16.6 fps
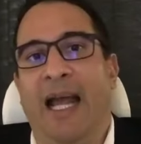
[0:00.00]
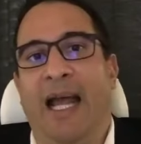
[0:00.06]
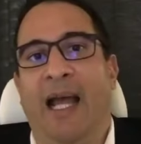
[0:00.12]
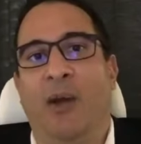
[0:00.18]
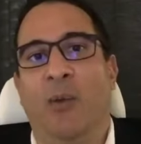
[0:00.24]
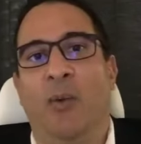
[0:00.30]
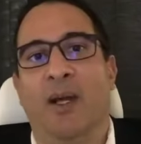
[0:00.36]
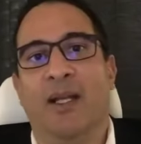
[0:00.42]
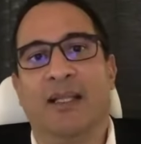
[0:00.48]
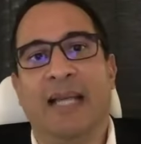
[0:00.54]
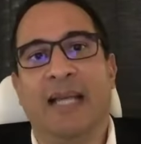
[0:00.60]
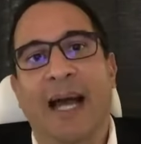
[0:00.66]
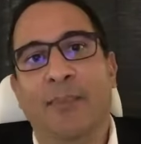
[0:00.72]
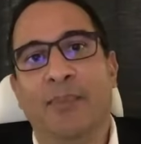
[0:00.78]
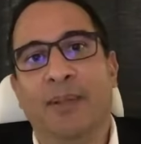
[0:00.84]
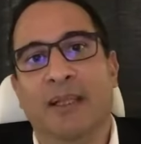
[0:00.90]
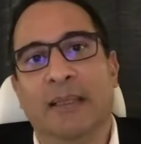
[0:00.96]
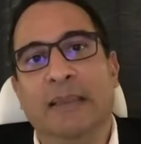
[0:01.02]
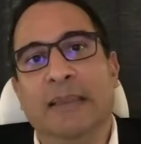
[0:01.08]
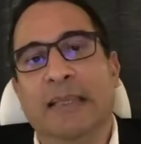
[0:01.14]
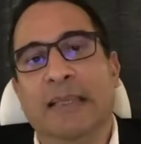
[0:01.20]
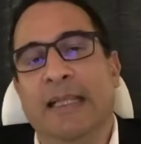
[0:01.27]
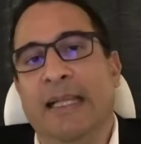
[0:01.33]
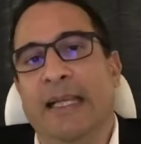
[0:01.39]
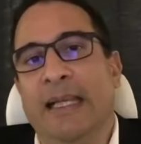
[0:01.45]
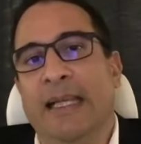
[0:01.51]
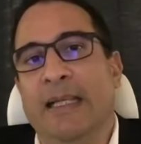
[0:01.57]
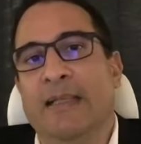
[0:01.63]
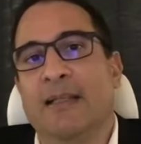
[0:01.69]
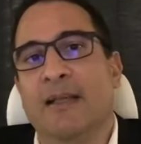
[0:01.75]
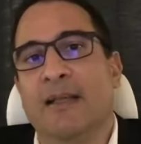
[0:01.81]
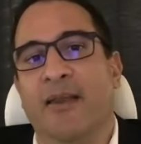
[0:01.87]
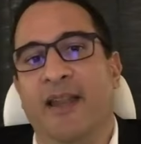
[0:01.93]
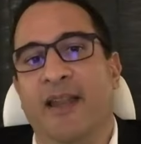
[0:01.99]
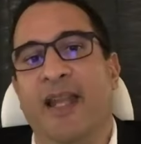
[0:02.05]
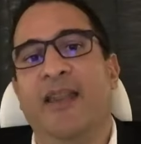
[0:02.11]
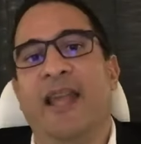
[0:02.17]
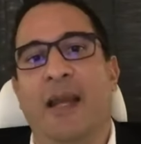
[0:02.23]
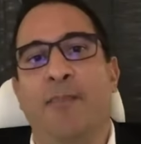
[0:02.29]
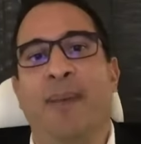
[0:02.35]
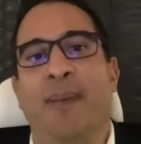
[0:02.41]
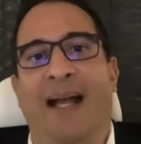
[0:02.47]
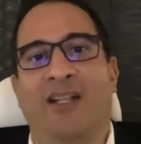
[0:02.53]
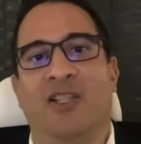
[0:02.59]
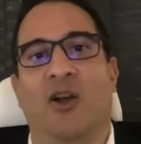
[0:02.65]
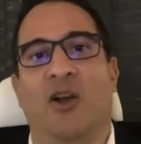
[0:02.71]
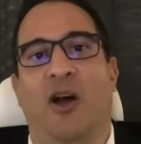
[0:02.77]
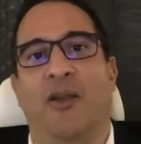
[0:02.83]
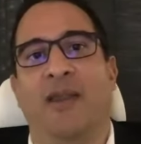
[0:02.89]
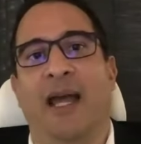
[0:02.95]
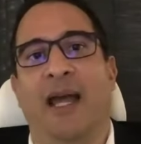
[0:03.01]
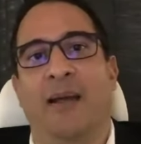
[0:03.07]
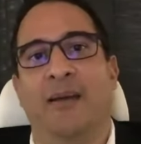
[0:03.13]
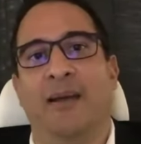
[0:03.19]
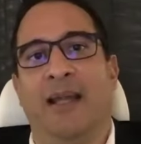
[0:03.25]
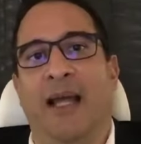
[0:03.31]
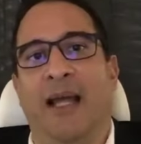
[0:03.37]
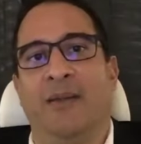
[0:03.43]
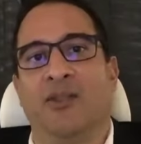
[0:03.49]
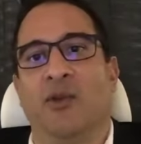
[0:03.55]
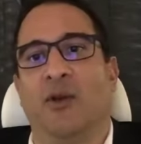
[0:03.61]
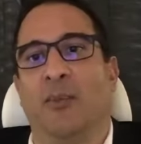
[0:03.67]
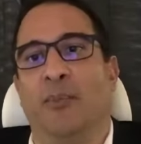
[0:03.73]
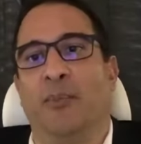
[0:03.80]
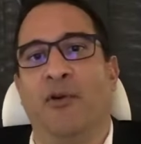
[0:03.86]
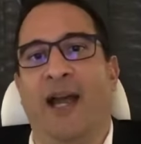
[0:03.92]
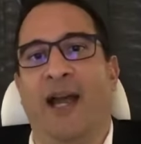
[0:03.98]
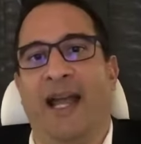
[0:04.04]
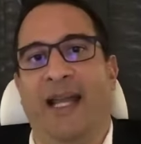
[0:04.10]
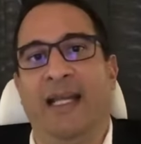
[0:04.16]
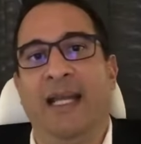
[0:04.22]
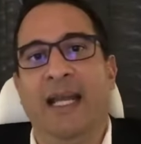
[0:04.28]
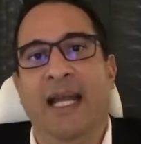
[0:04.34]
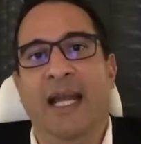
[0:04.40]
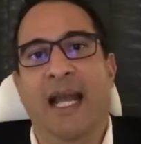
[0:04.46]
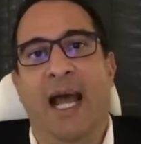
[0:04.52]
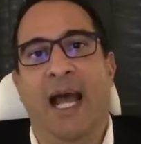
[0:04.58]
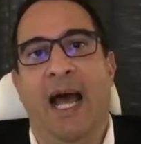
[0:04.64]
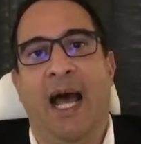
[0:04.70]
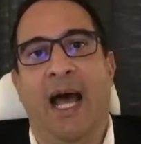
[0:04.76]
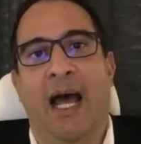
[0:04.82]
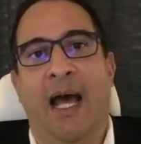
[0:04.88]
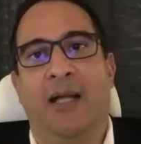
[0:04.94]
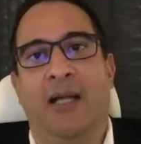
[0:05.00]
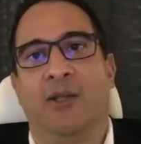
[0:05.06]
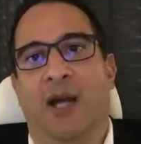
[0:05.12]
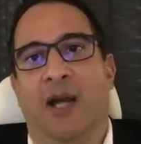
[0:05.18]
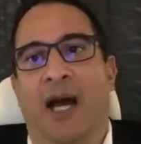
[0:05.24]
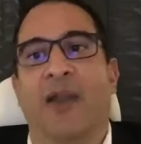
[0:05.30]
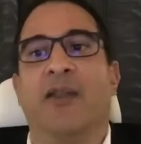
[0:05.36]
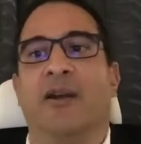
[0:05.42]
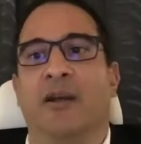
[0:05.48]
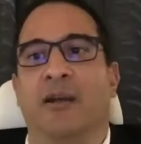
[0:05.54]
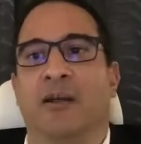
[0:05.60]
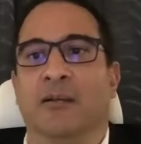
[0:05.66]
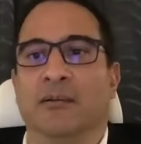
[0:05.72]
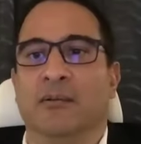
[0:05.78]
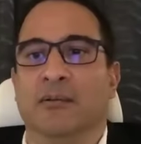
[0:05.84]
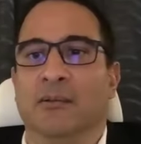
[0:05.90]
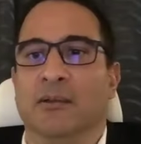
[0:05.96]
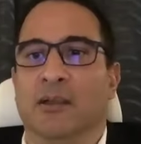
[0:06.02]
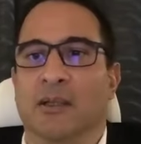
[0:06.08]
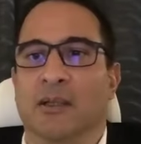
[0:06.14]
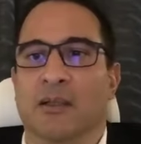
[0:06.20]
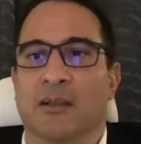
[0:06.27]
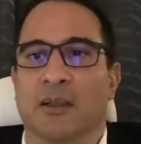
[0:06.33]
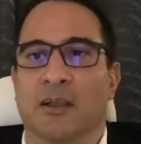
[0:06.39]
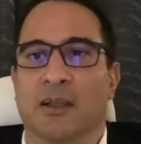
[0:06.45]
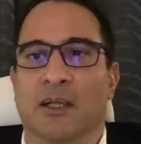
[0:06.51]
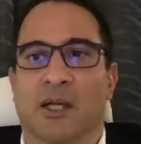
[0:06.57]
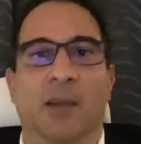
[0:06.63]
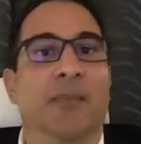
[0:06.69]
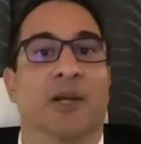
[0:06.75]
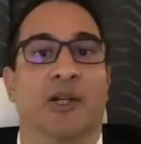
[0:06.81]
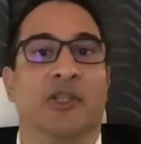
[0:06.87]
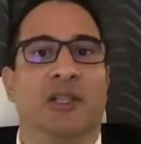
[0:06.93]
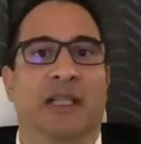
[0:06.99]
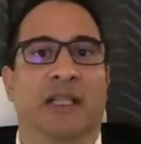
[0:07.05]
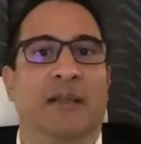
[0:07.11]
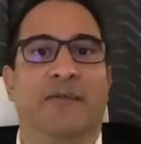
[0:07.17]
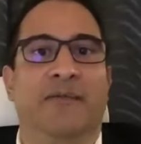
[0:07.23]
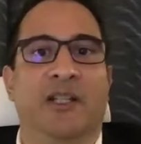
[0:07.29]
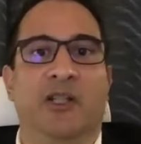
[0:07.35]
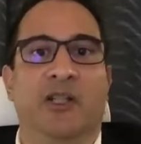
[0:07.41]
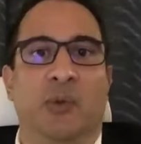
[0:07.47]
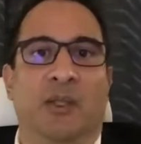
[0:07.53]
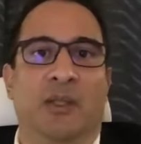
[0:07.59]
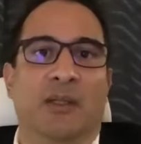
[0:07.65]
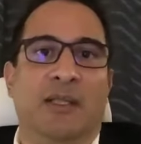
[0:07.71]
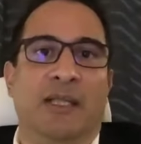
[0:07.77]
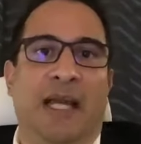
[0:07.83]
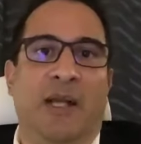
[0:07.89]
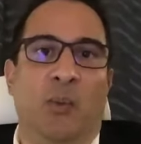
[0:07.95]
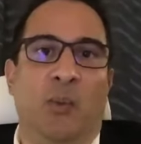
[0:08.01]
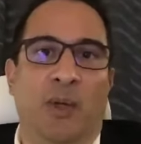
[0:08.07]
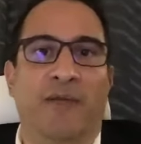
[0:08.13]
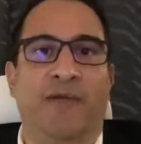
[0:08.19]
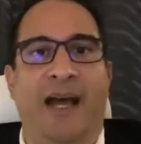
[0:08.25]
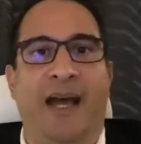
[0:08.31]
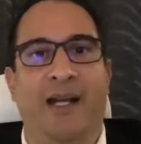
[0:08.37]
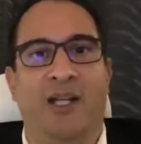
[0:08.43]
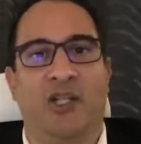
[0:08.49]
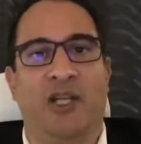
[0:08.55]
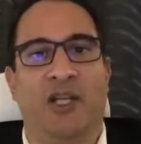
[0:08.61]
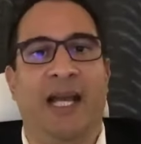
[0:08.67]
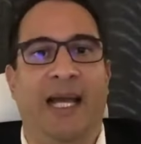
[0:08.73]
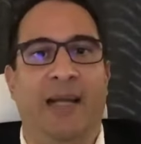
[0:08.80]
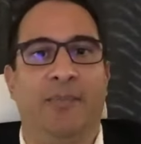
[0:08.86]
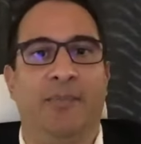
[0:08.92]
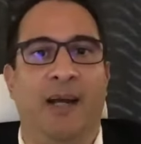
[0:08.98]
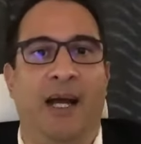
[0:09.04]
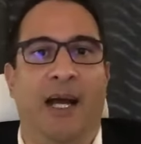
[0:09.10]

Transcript: And what has happened is they then pass on that sort of pride to other commercial individuals, and we've actually had